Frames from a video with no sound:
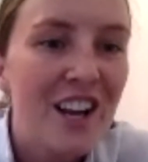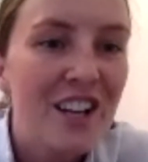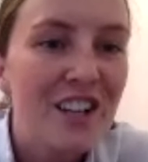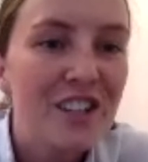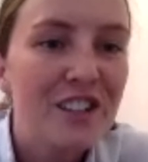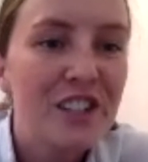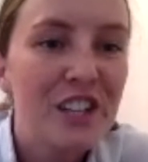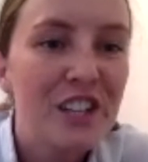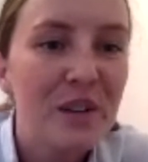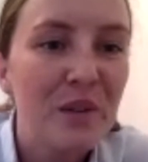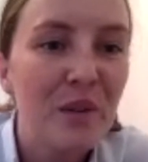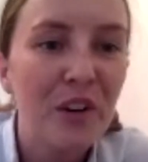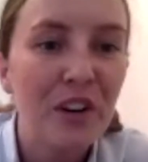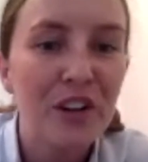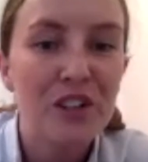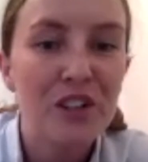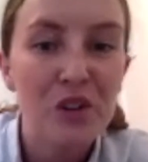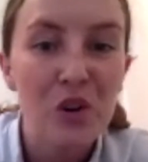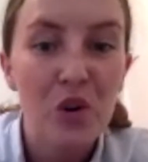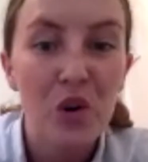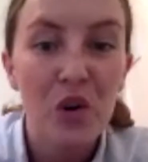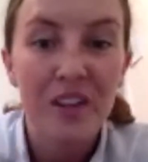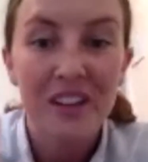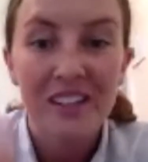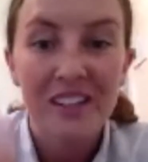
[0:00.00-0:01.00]
So you want a
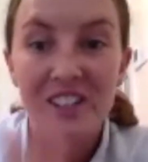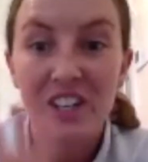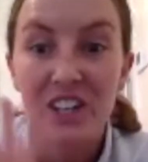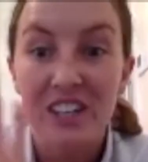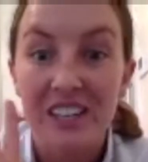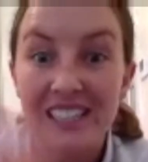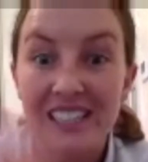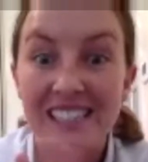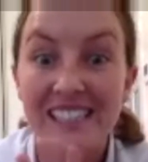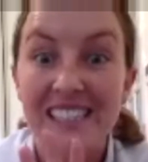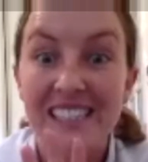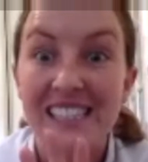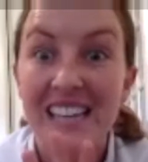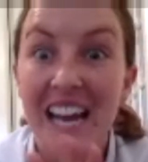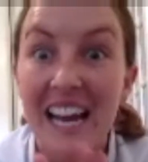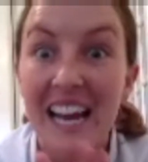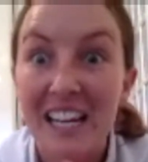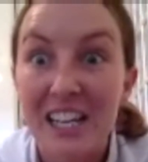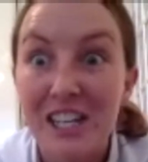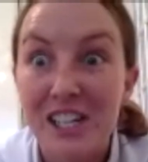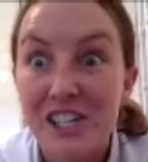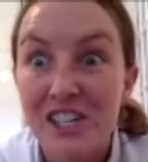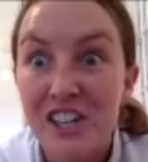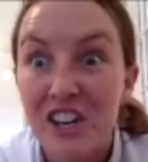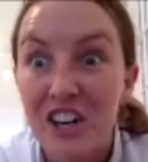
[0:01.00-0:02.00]
door that's going to
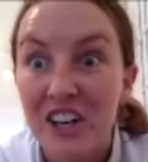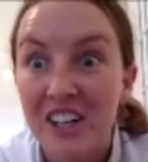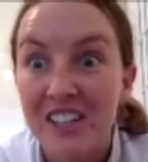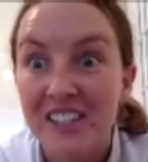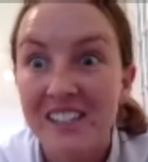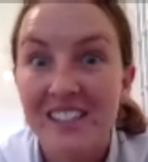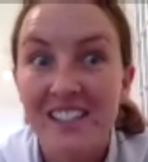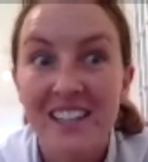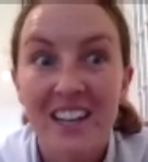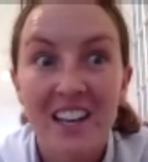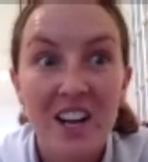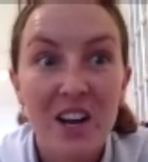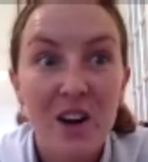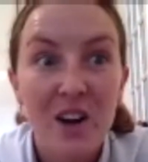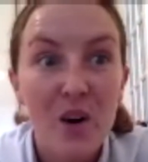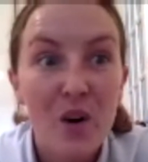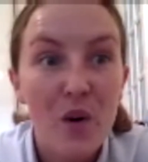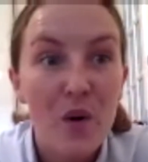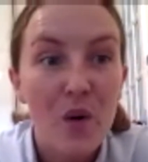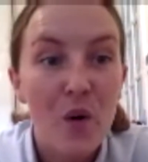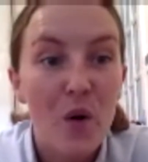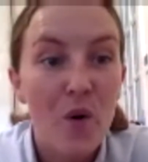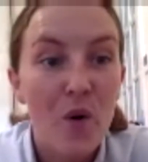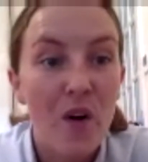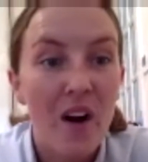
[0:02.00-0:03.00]
stay shut,
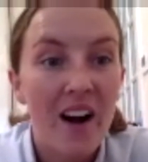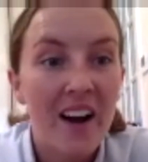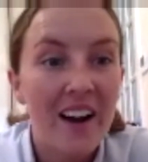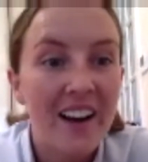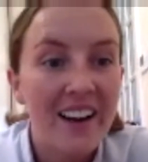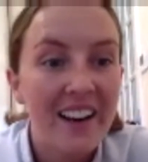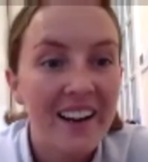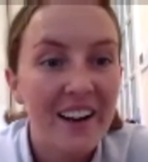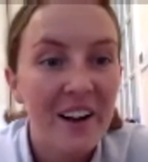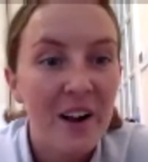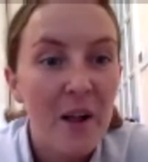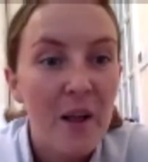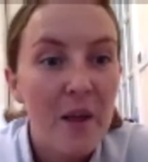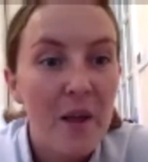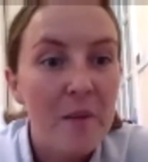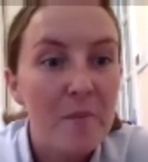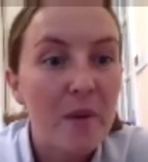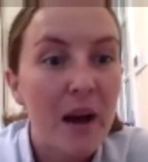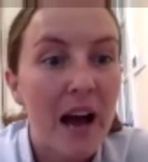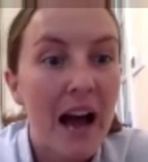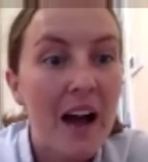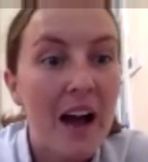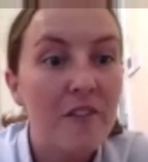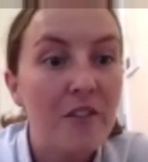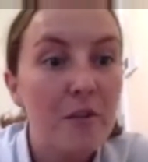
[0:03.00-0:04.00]
all right?
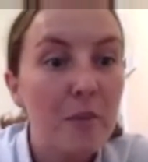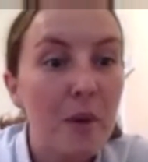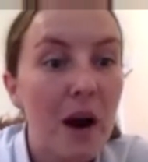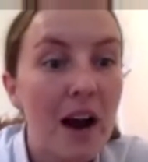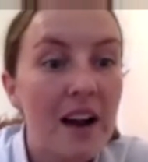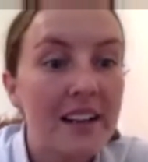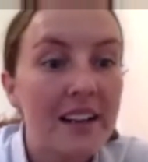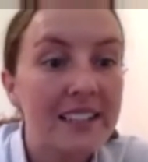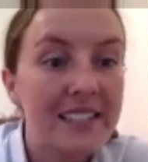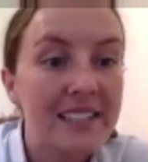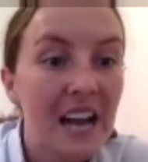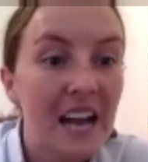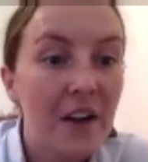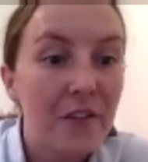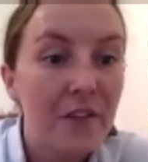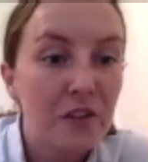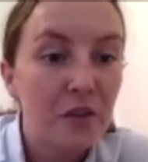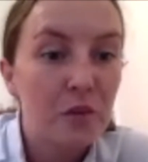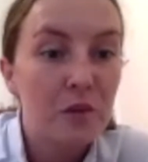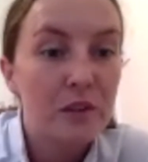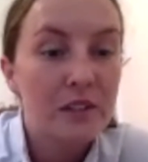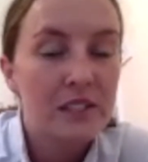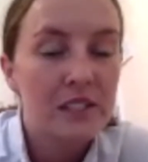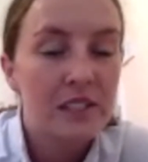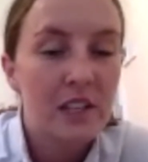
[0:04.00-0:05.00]
But have a practice
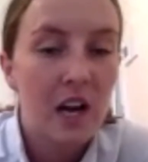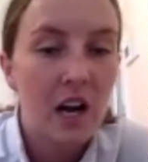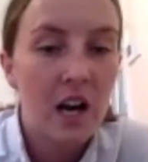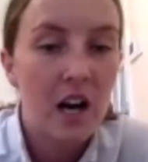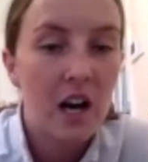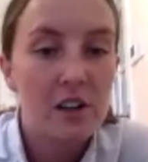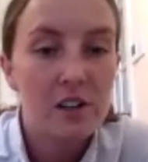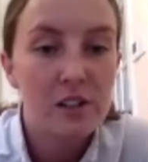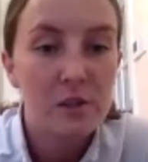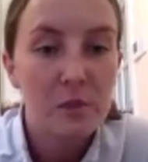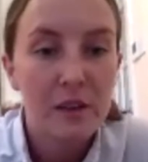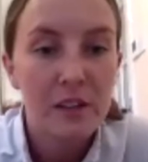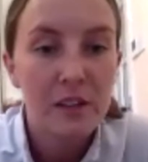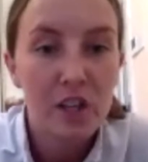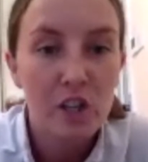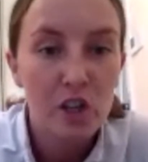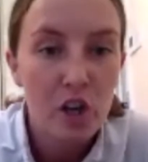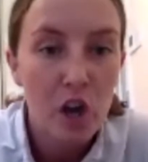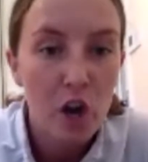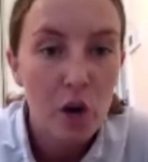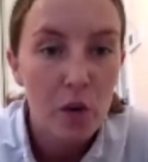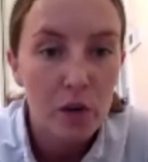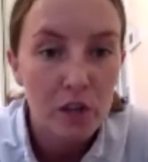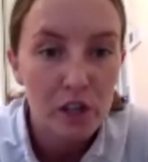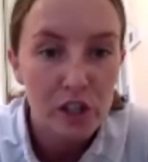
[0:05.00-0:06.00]
afterwards, girls, when you
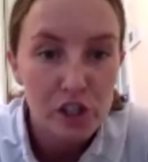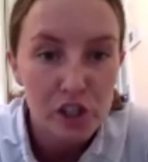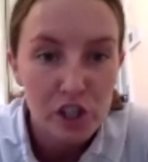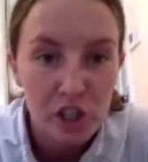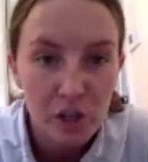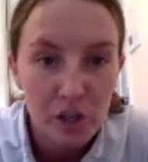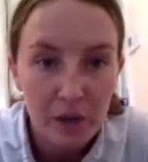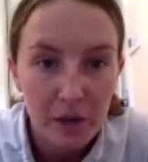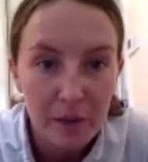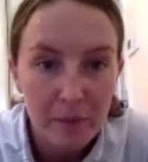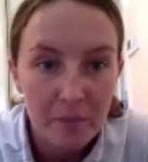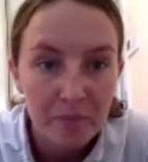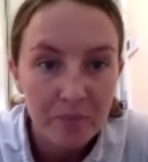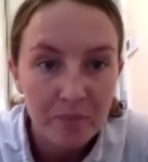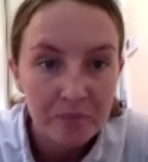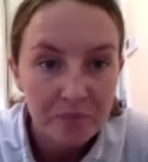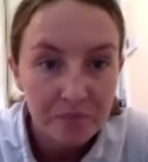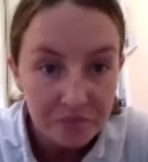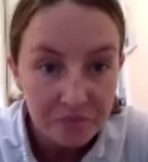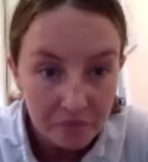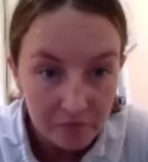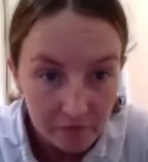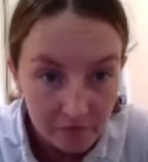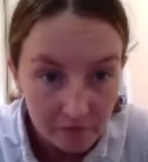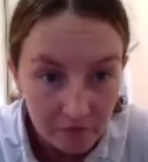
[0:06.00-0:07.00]
know what you're doing.
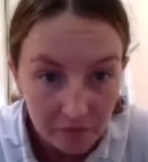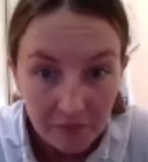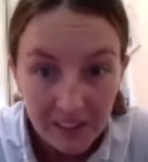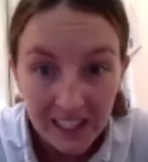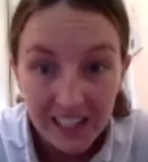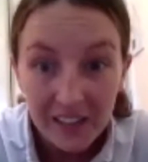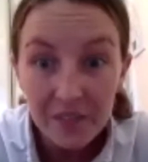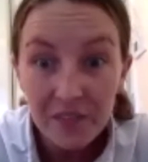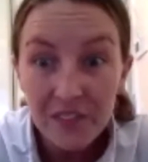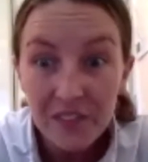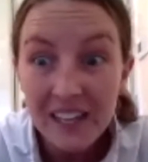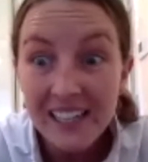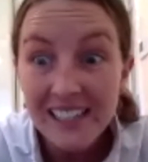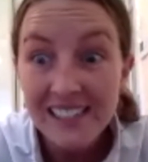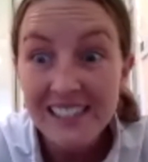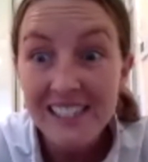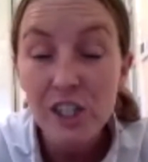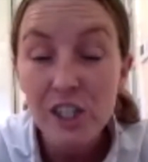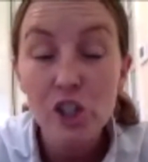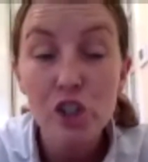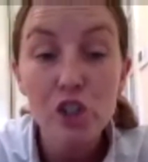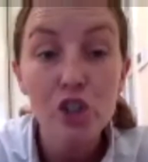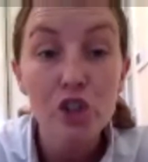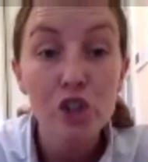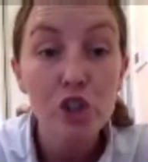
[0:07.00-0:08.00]
This
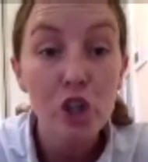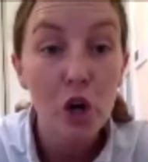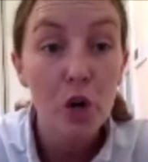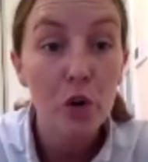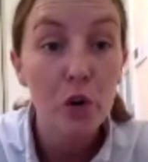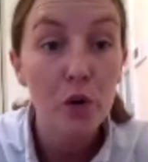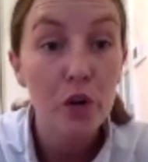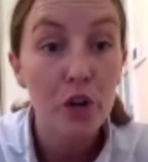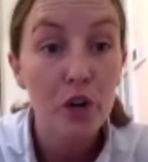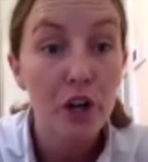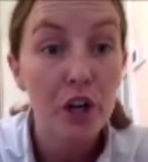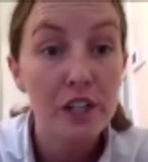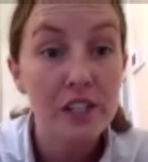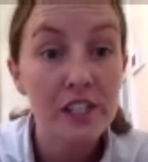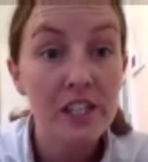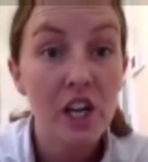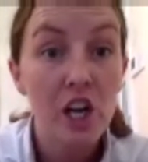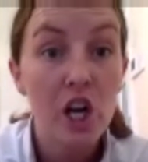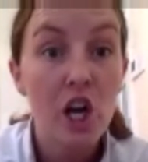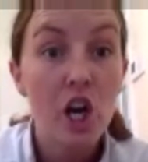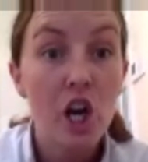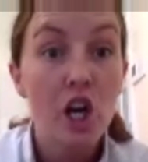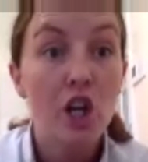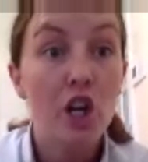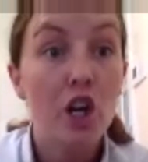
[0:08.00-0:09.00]
is so good.
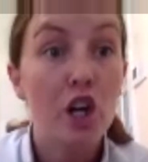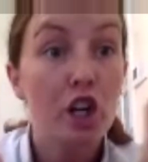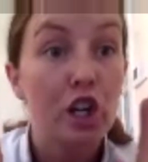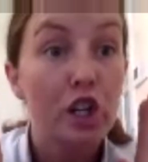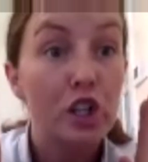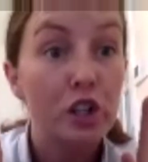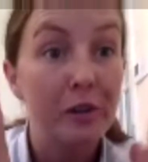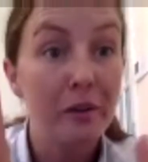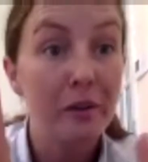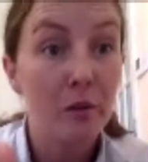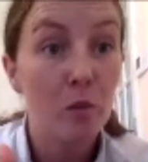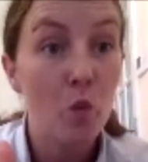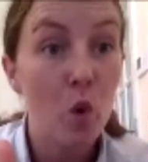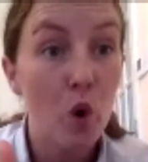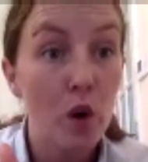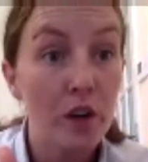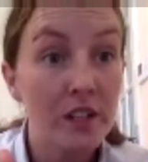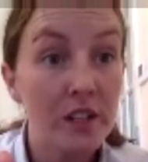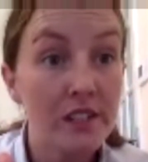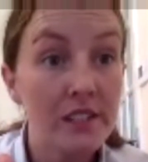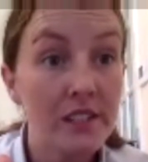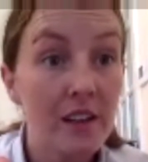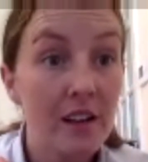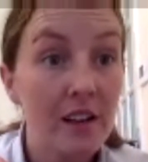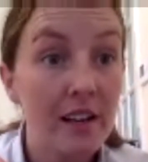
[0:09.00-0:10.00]
You're going to do it one
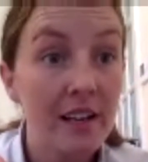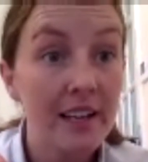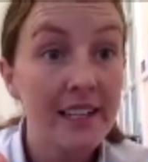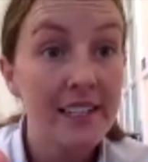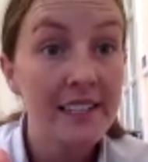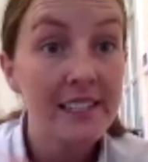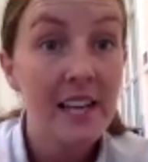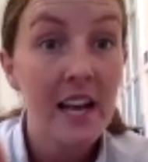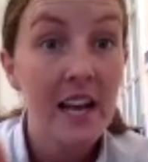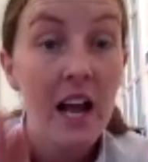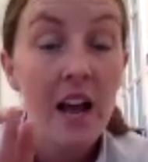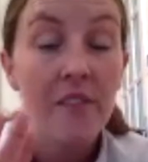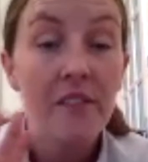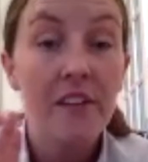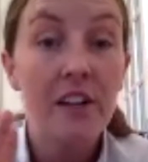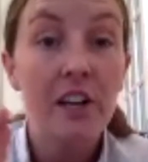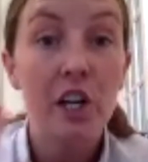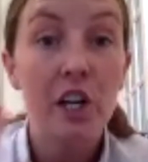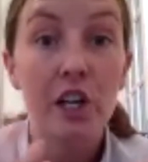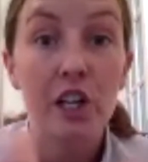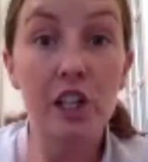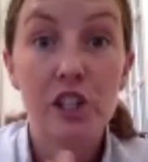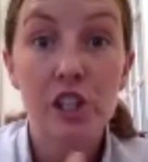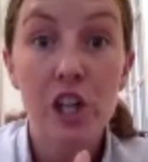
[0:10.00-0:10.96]
side, then you're going to